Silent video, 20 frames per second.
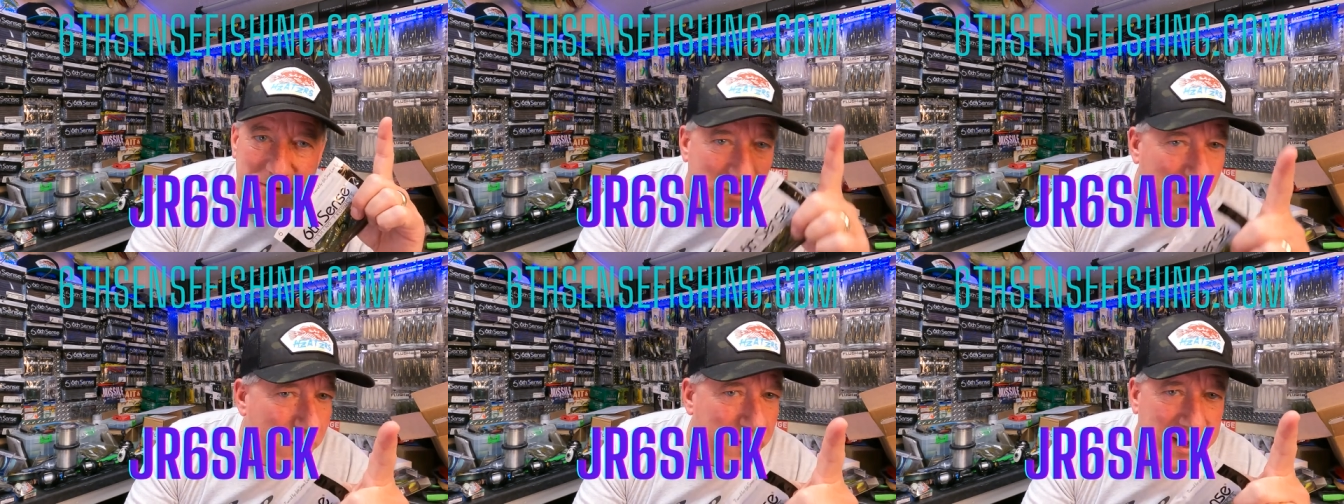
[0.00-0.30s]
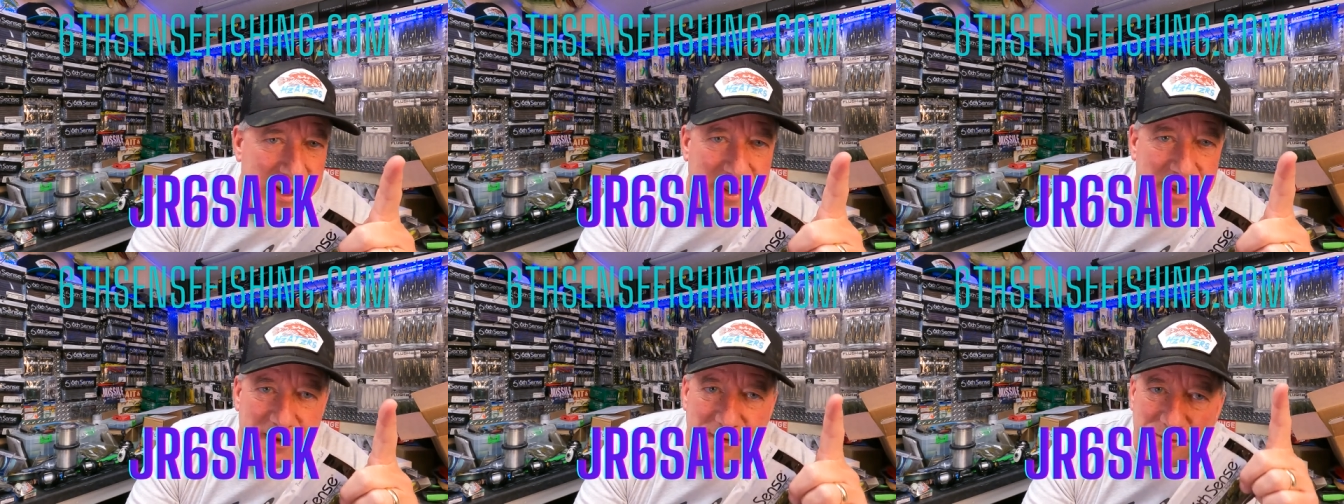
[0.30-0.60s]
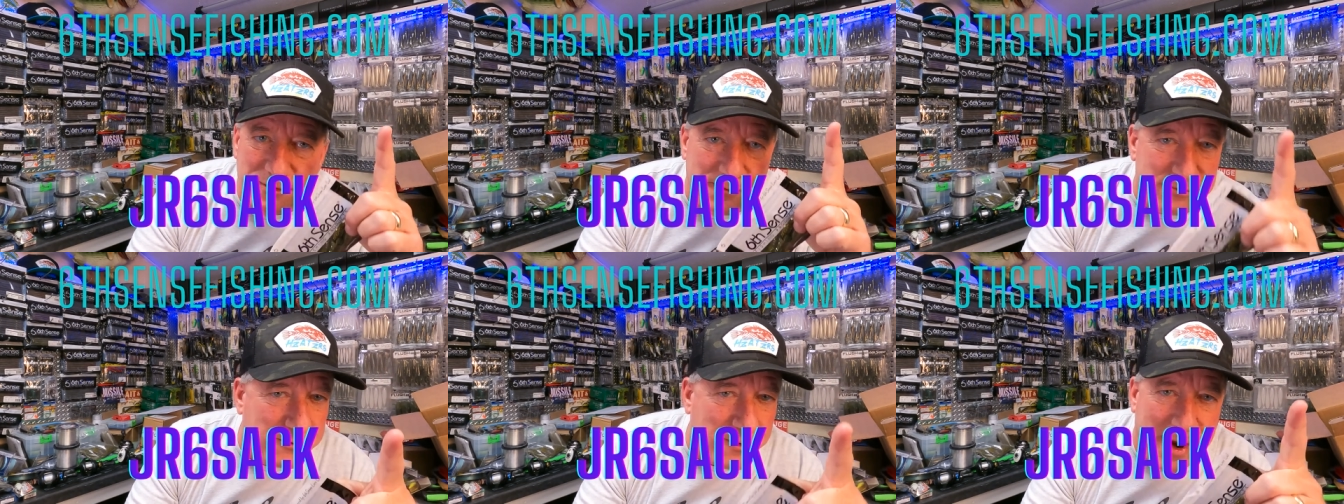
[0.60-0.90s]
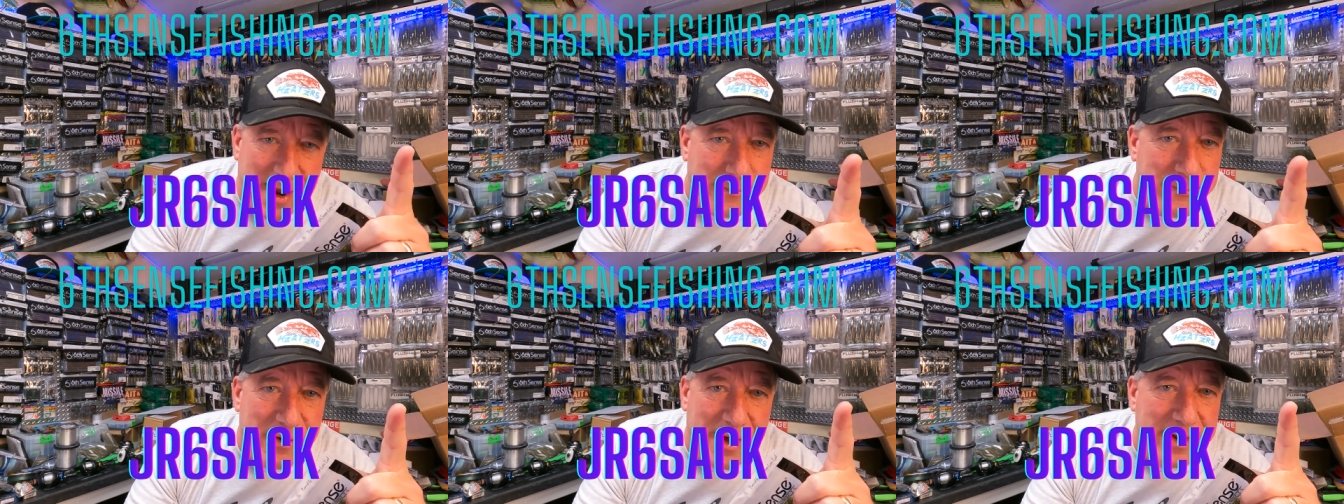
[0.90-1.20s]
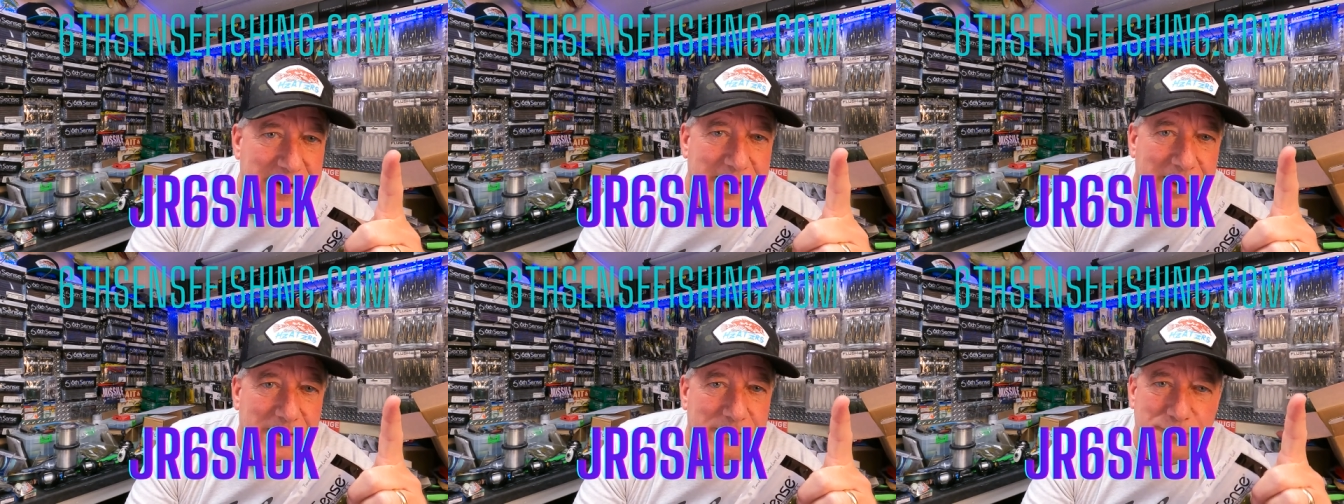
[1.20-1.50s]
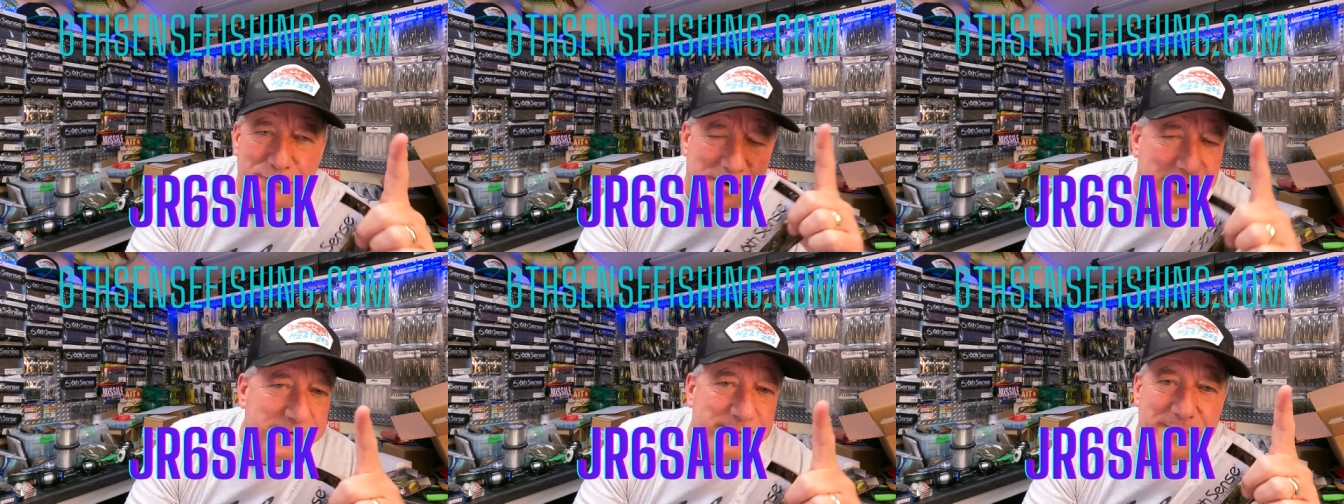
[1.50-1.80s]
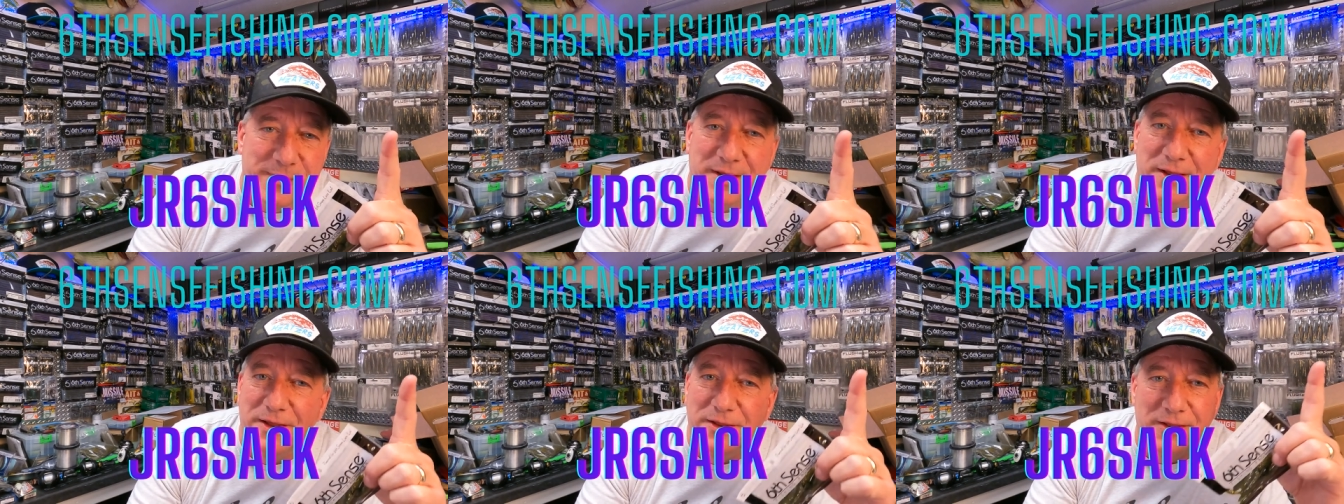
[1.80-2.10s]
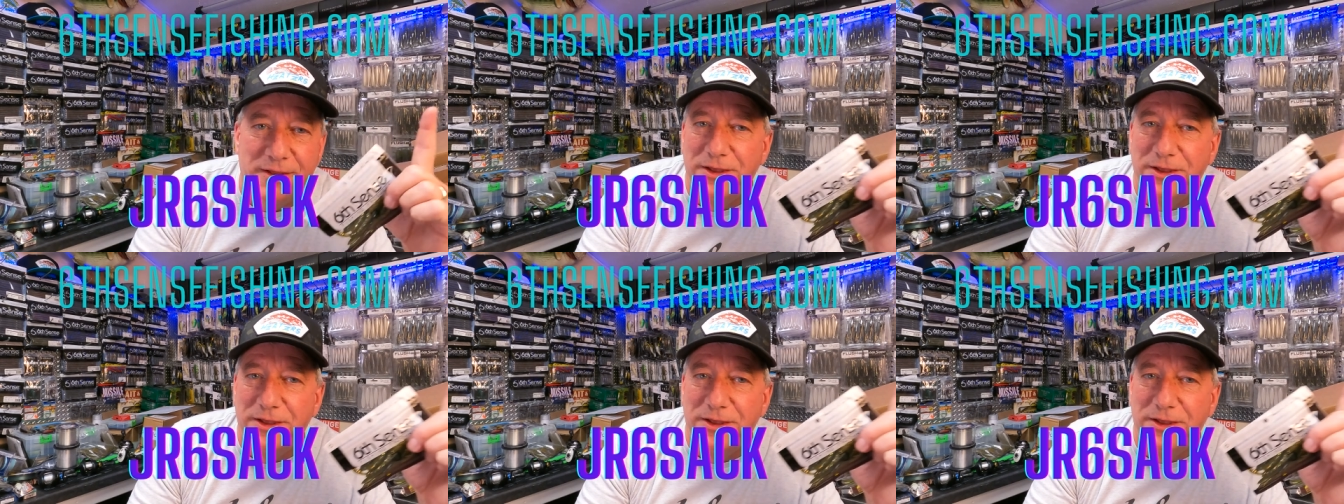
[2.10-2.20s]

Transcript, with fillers: Go ahead, subscribe right now. Trust me.